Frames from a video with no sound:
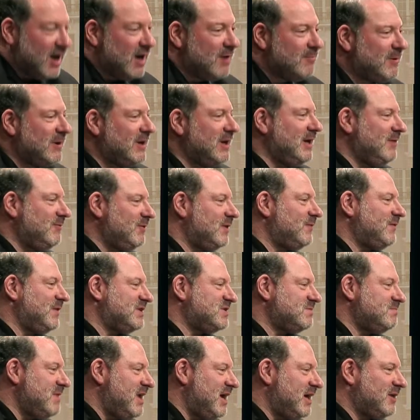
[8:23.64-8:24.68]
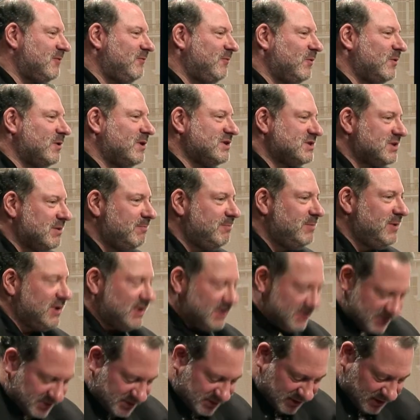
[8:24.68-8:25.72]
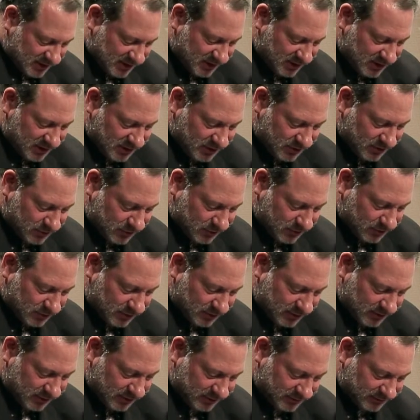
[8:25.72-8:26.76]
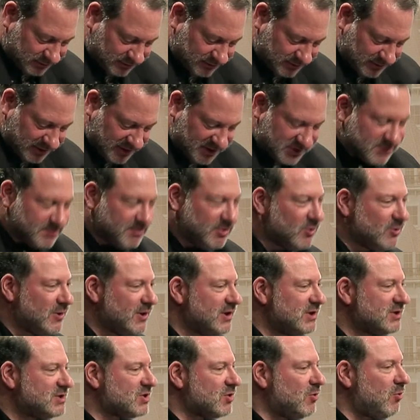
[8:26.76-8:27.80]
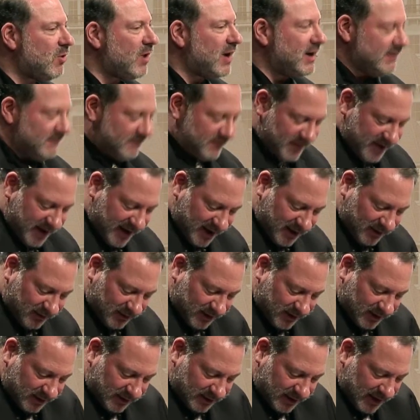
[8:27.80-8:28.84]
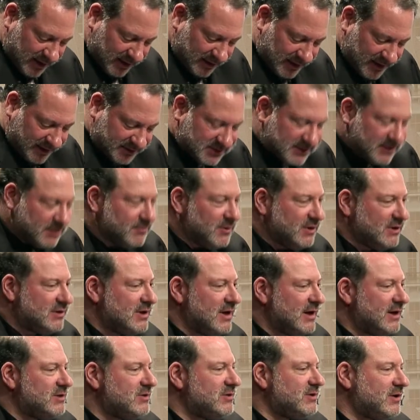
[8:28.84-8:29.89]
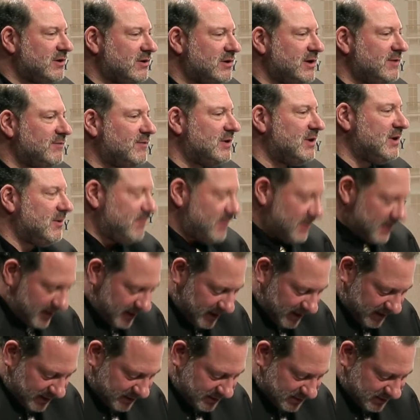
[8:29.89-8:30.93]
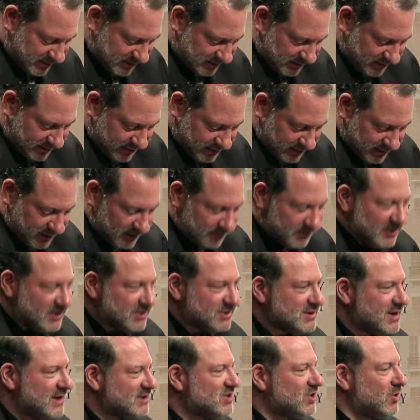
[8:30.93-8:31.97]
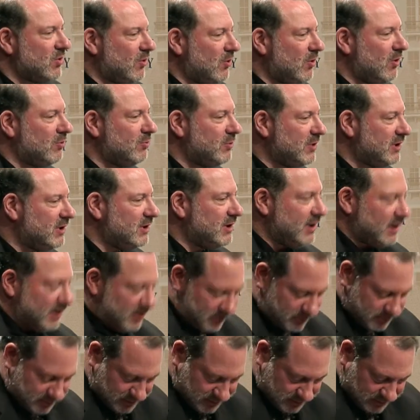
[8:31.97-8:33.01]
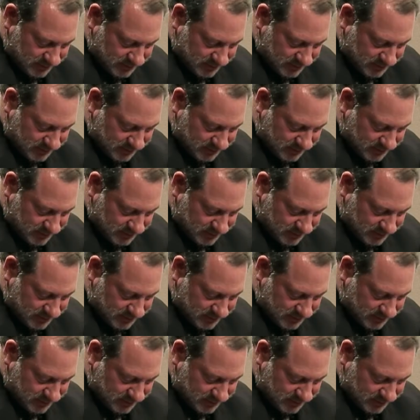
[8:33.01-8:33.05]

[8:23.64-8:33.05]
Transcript: But even if his metaphor is a bit askew, his point is quite valid, and that's that we tend to live in the past, because that's all we know.